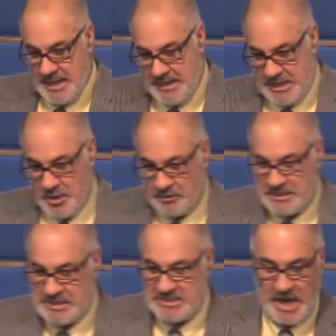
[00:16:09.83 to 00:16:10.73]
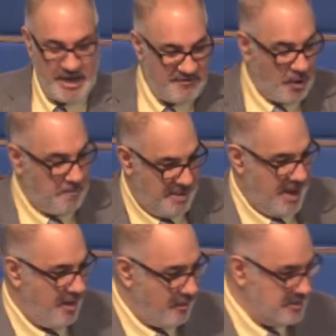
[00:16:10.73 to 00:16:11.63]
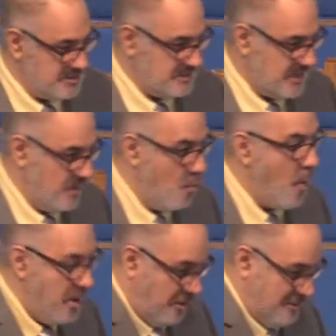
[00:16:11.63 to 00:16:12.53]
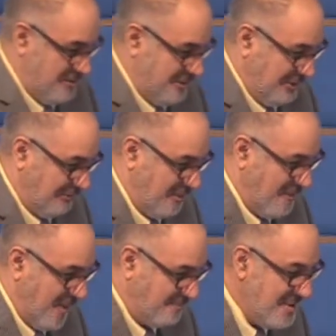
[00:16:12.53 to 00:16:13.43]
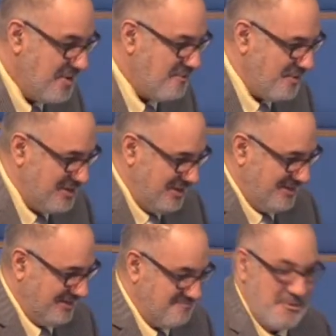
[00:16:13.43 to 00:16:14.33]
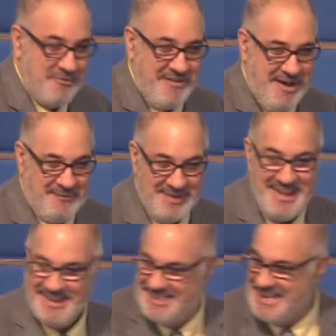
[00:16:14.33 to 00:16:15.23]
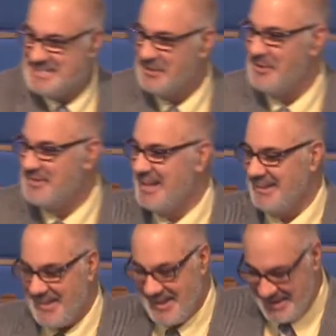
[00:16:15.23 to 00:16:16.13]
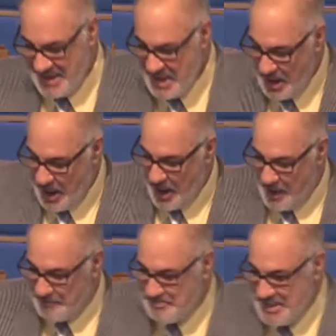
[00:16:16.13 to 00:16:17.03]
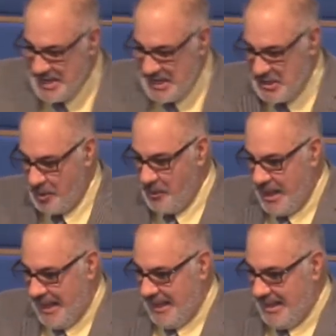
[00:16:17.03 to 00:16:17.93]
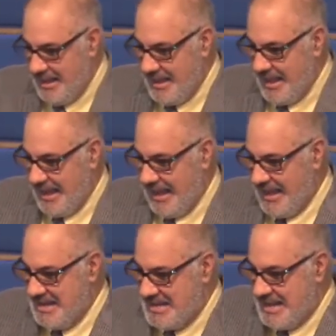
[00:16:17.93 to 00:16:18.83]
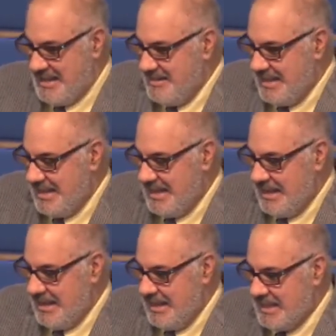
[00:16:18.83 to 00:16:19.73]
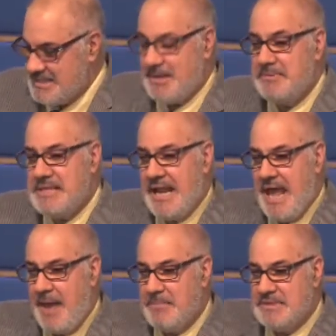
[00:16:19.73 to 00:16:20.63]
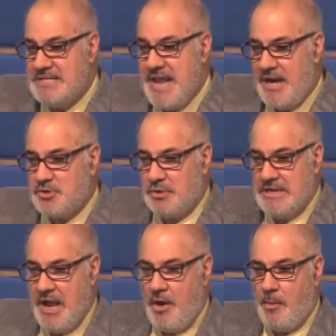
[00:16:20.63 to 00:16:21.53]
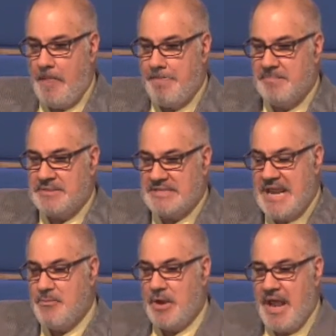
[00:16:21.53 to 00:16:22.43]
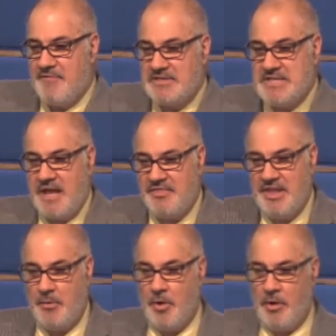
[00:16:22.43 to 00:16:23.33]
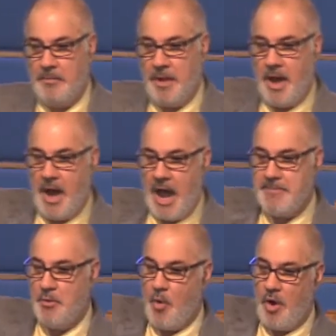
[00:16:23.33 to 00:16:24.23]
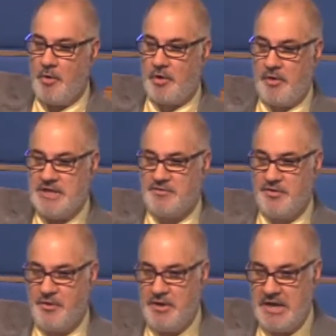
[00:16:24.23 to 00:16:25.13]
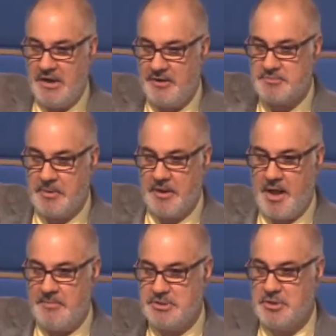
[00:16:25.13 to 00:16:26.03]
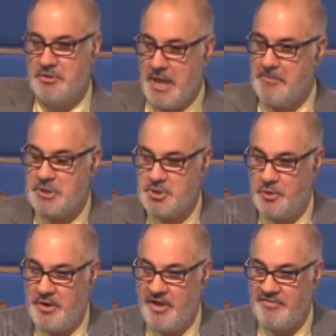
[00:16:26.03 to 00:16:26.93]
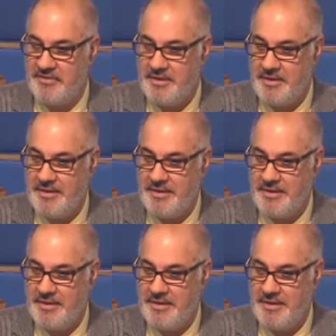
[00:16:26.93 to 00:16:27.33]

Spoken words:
You know, the desire of our parents to say, when are you going to grow up? When are you going to move out? Things along that line. You know, and it's something that happens naturally. Now, Satan would have us not think, well, I've been walking with Christ for 30 years, but I'm still not mature enough.